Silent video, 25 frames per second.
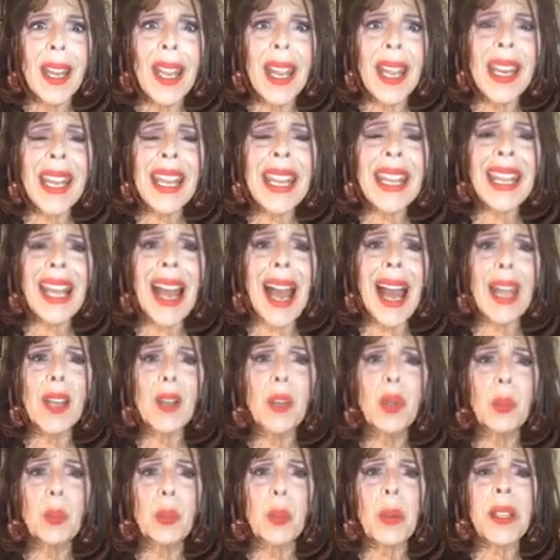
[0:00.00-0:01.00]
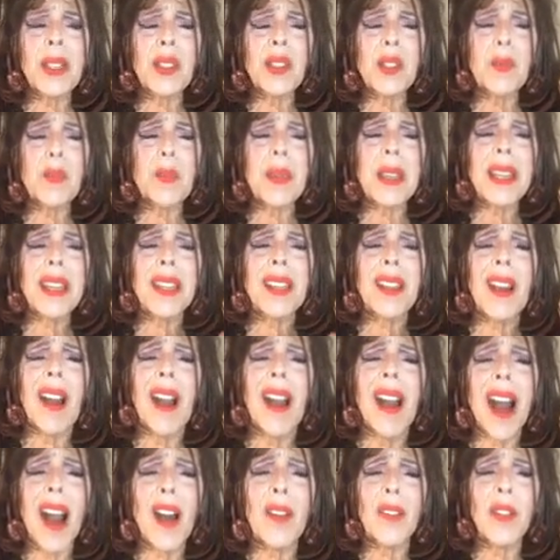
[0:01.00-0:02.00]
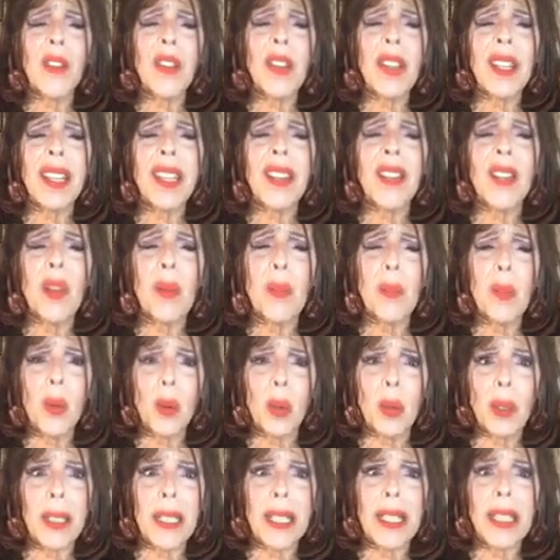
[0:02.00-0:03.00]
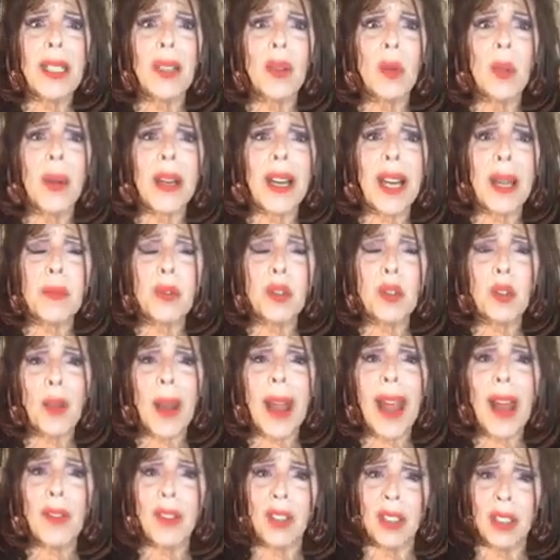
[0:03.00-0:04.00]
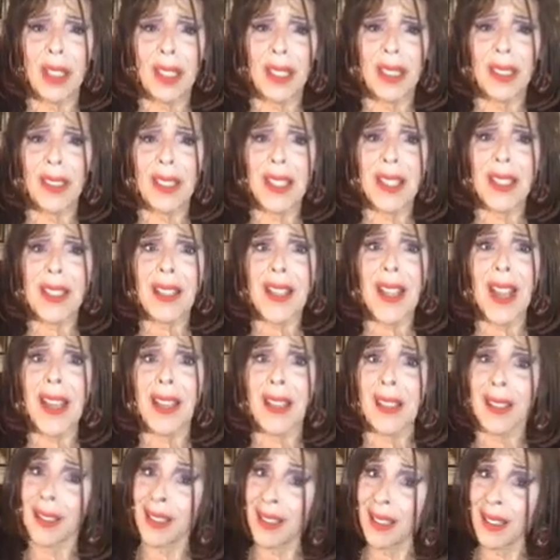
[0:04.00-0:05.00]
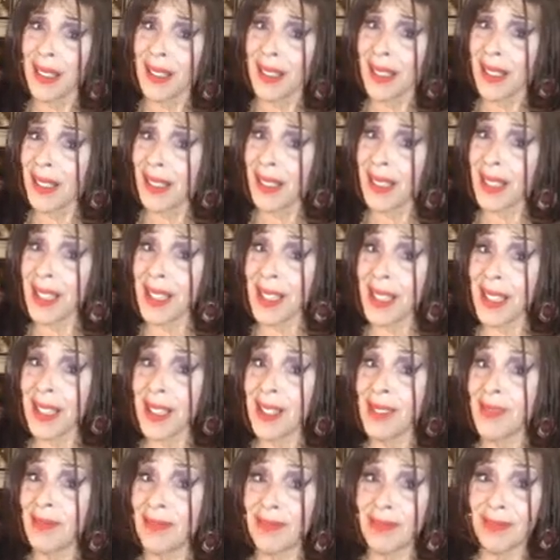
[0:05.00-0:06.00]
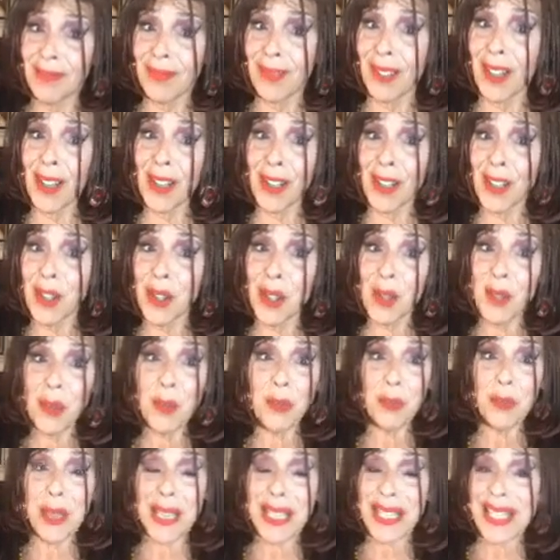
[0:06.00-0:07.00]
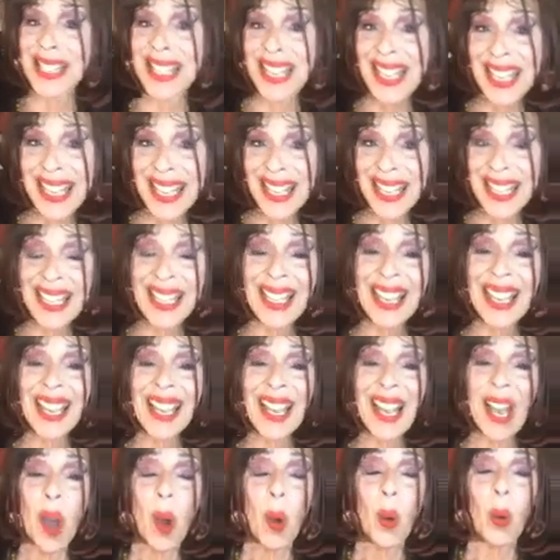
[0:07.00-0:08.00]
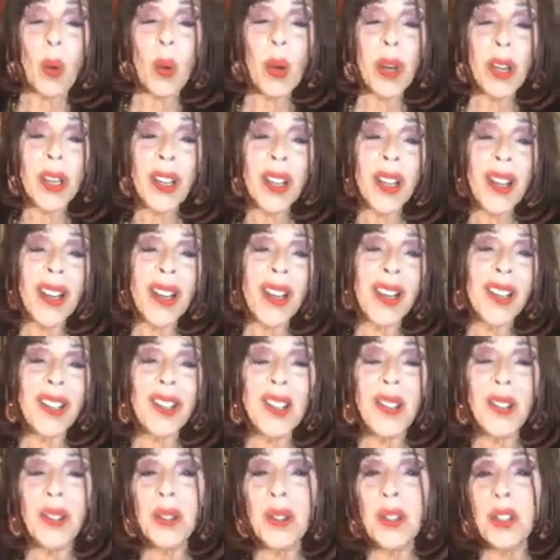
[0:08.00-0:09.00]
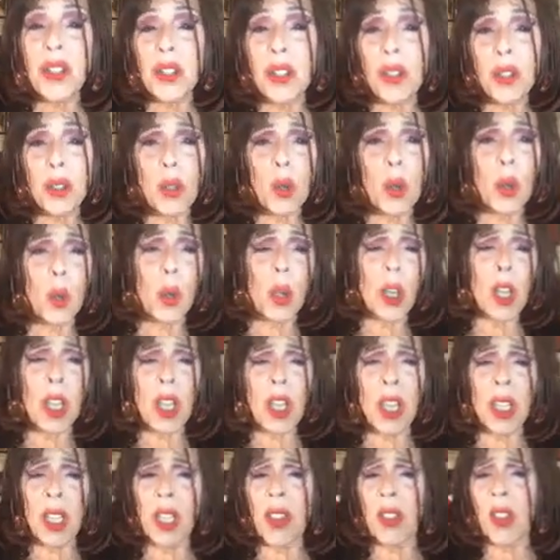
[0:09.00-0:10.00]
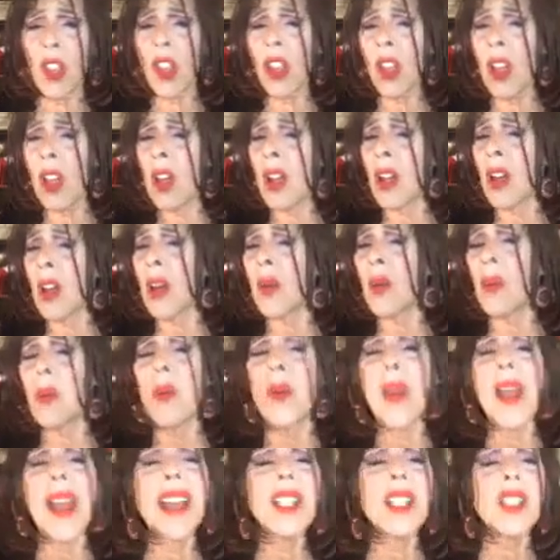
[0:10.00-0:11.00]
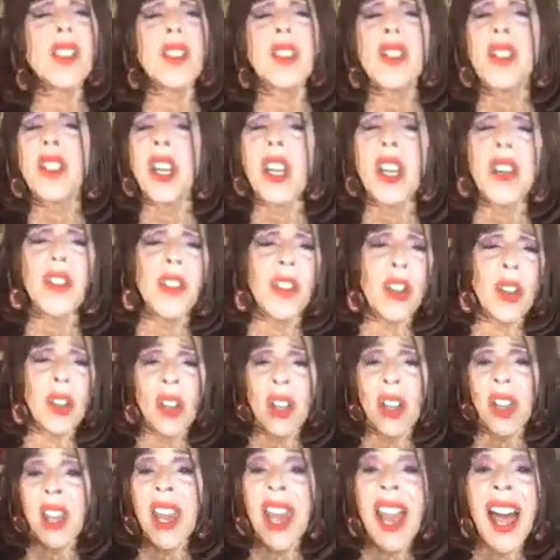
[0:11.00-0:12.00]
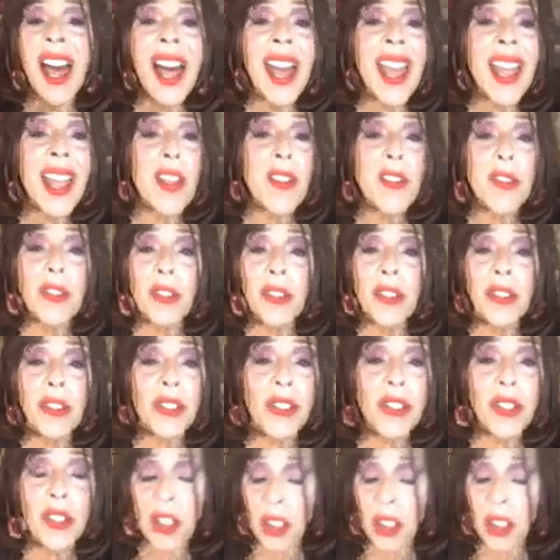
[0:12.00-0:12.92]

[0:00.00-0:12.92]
Any guy who brings me coffee in the morning when I'm traveling, it's like, honey, are you busy? What are you doing the rest of your life?